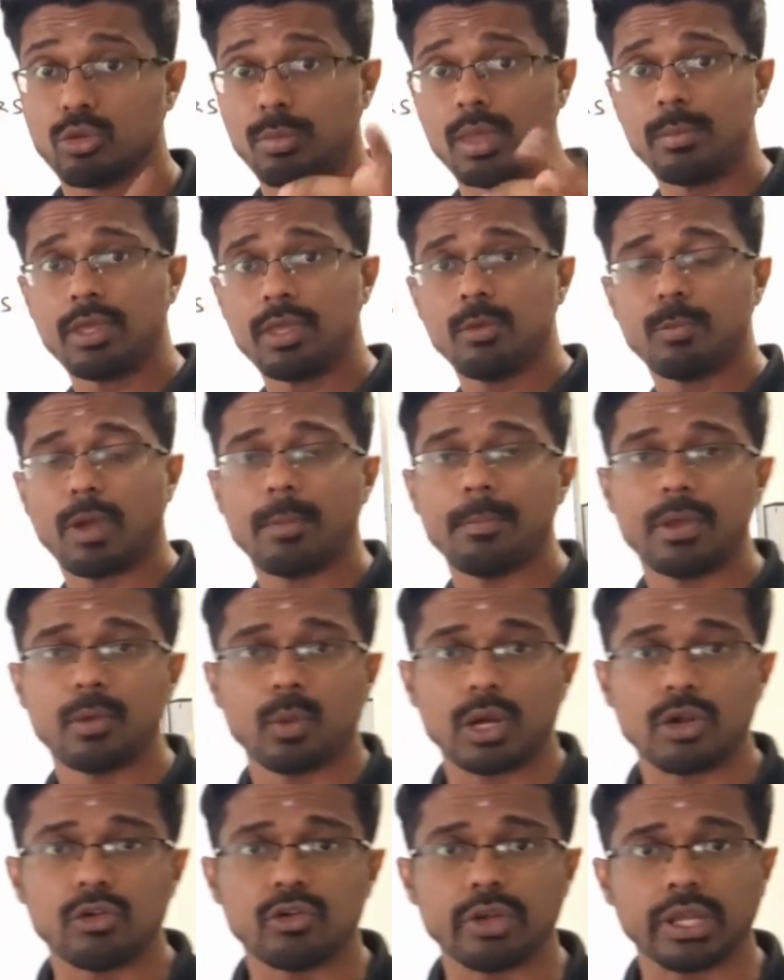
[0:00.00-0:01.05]
So maybe you
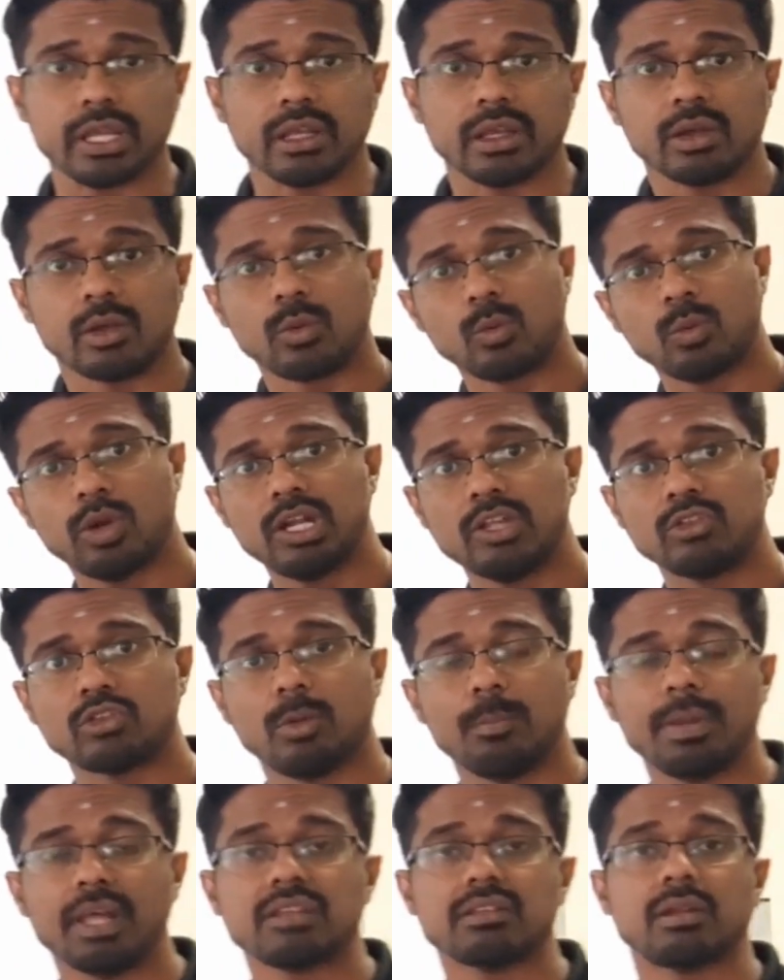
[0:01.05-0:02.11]
might be wondering, what
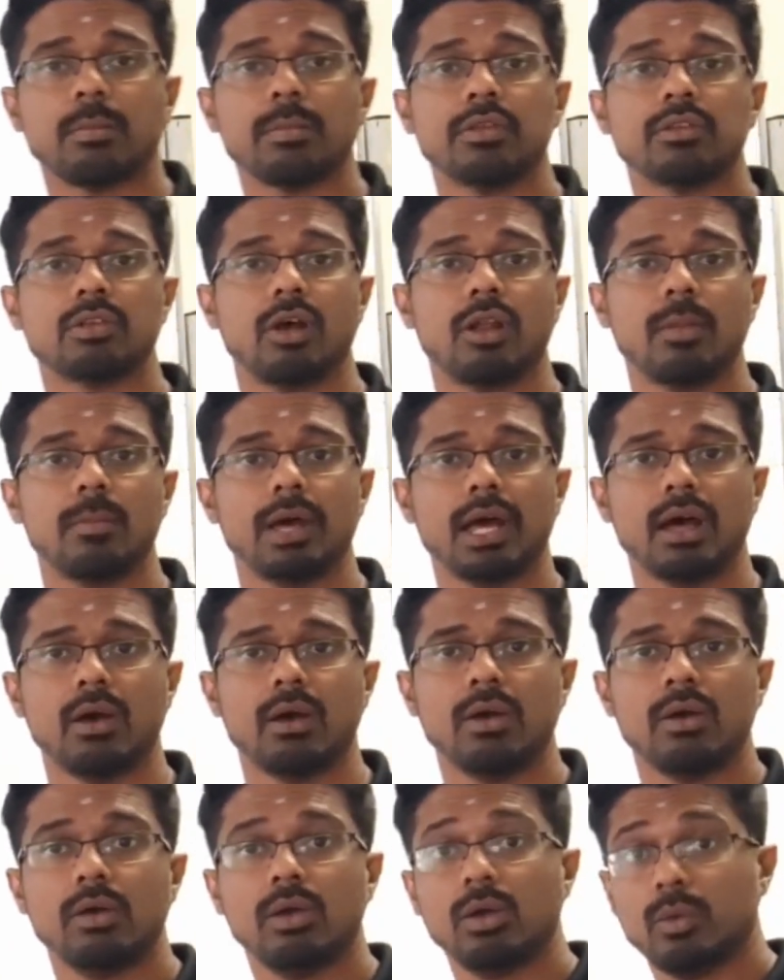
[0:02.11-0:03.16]
is complex numbers all
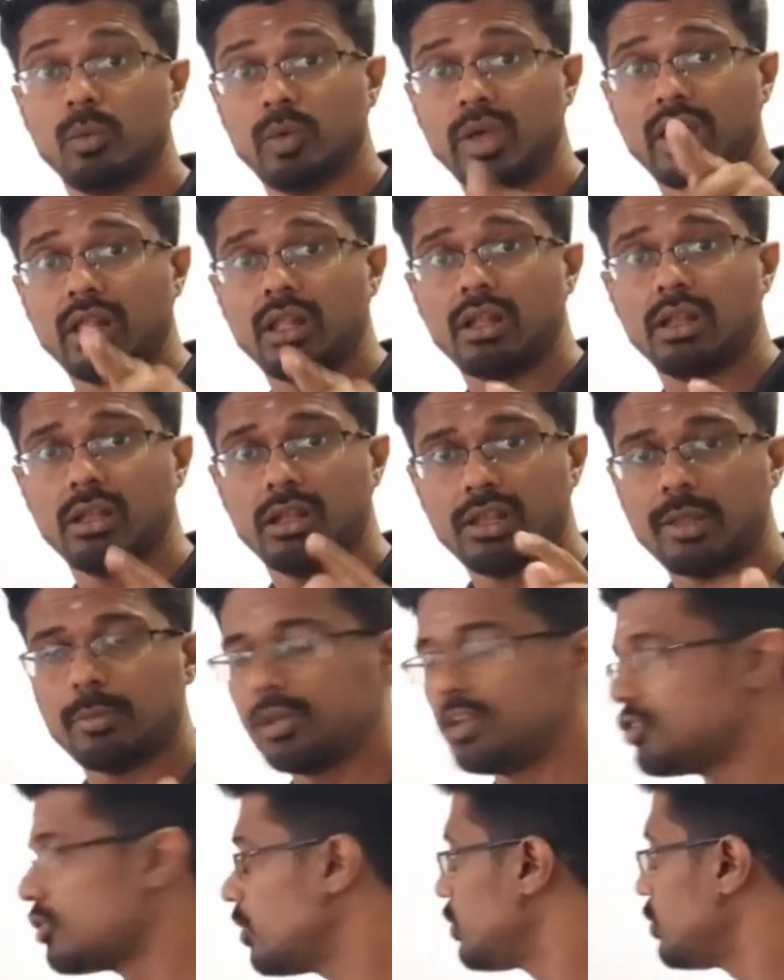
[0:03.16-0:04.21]
about? Well,
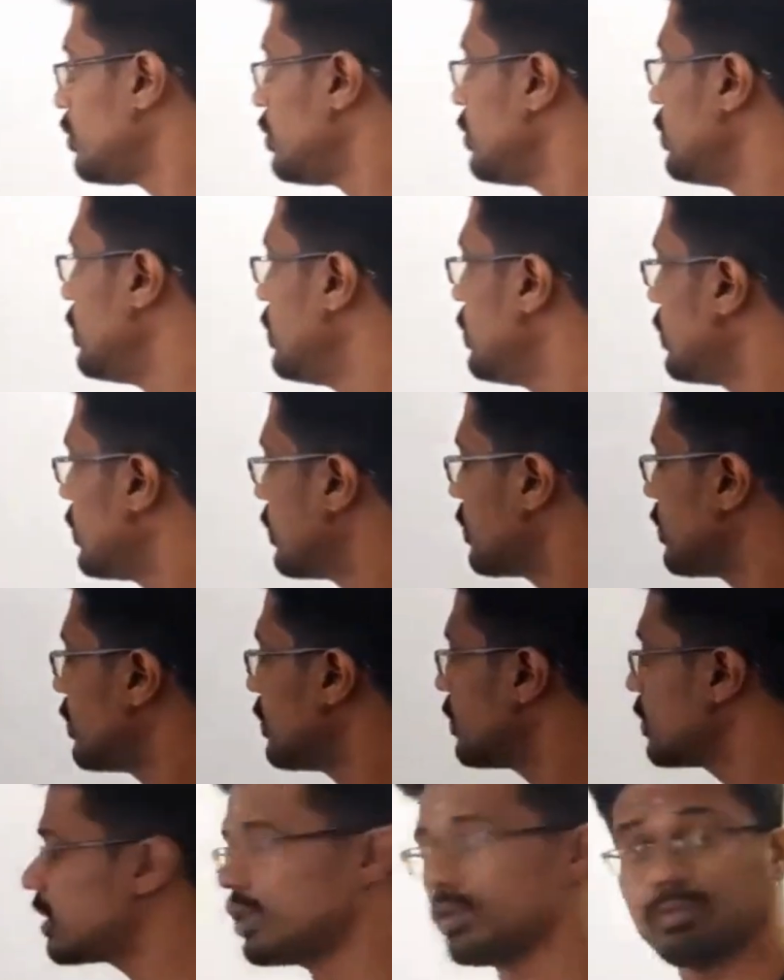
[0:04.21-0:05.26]
let me show to you,
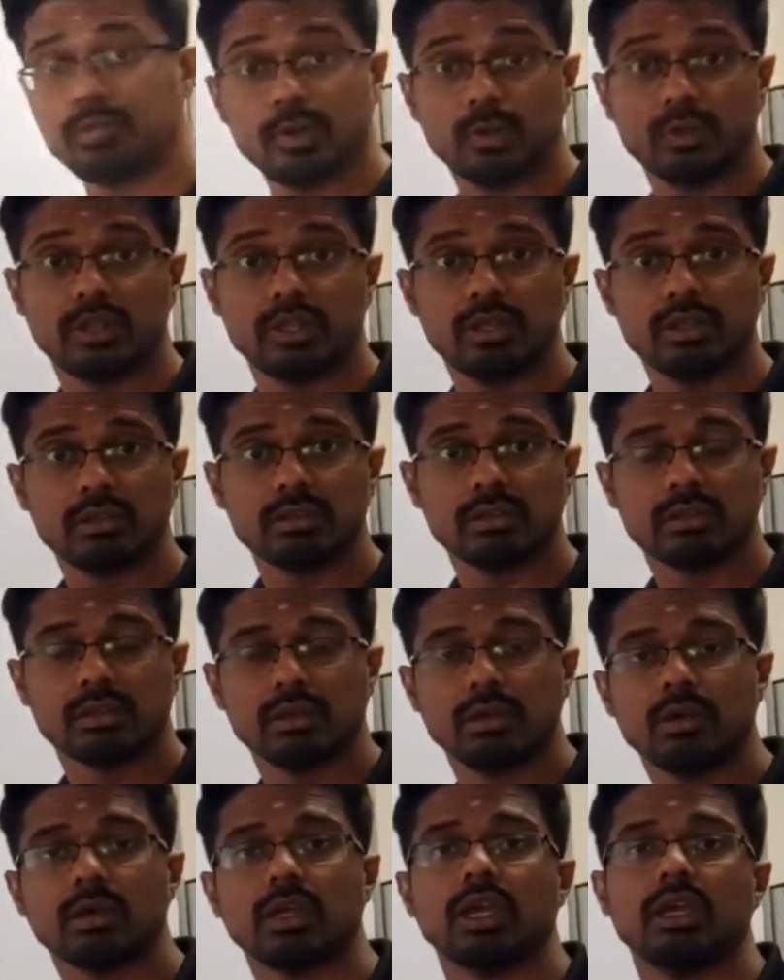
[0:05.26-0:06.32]
a few things,
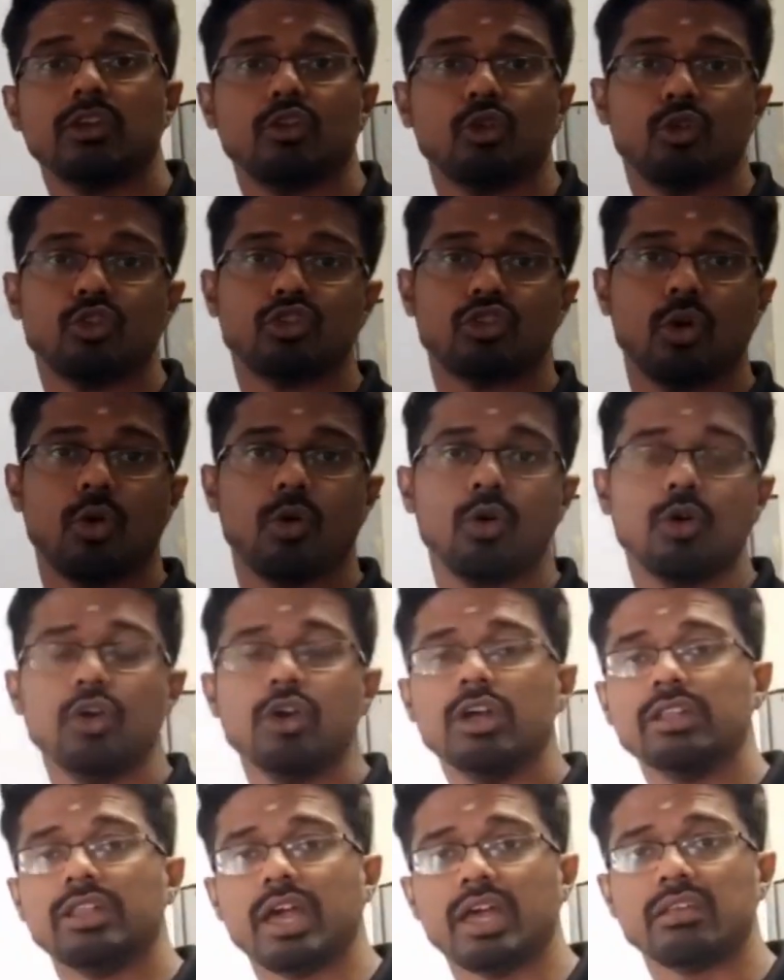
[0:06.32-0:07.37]
to
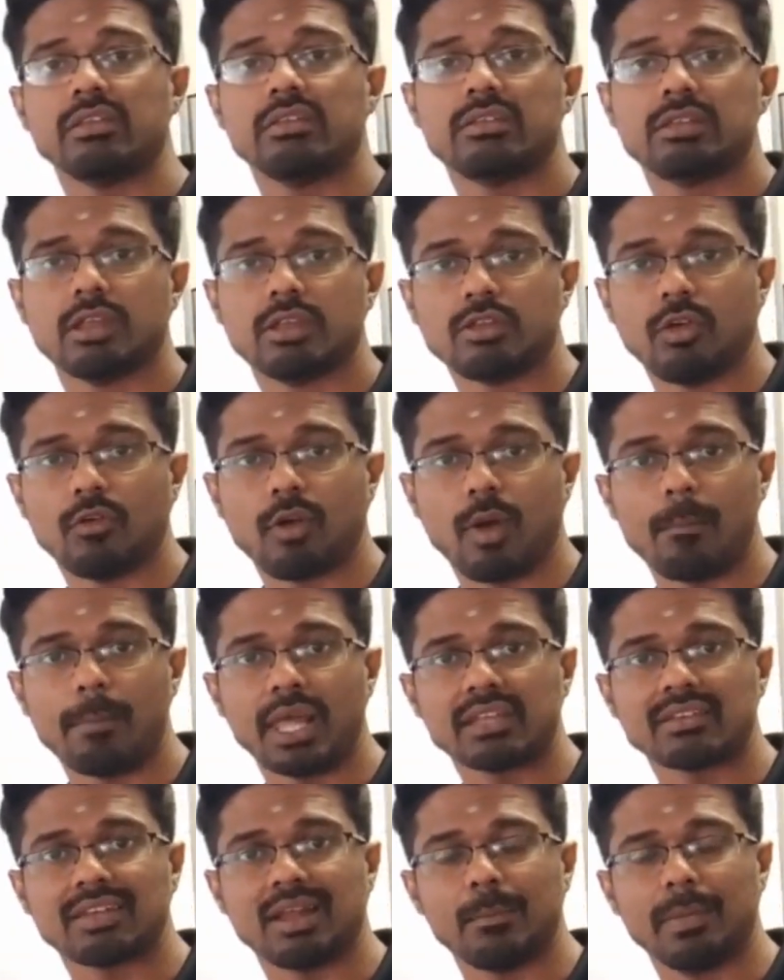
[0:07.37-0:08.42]
show the existence of
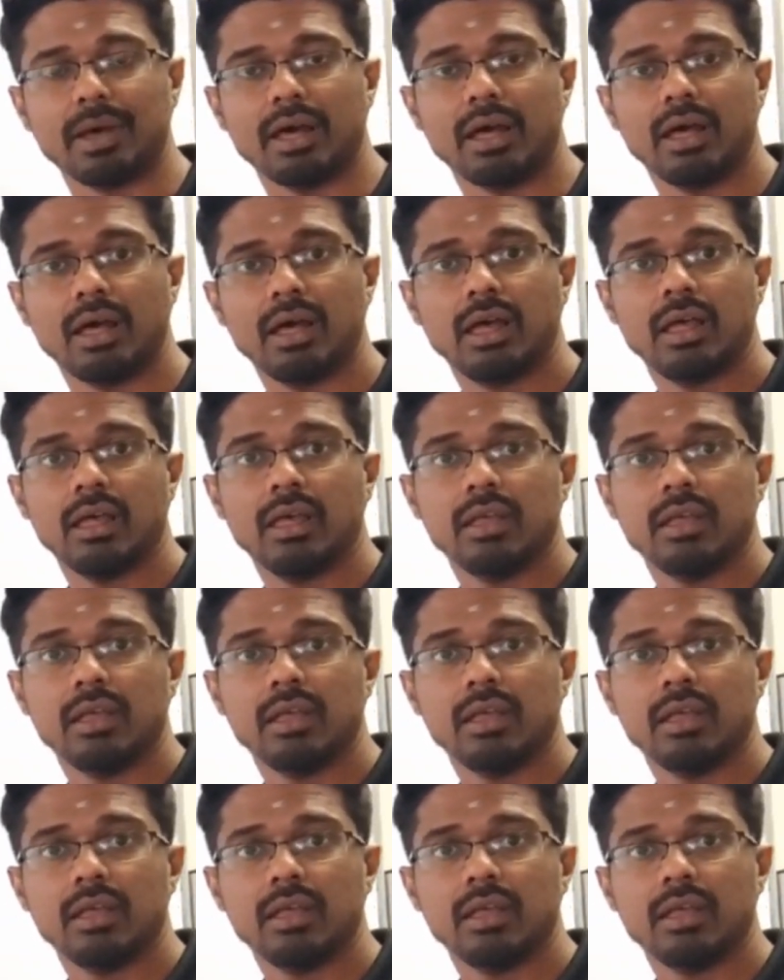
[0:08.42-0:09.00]
complex number.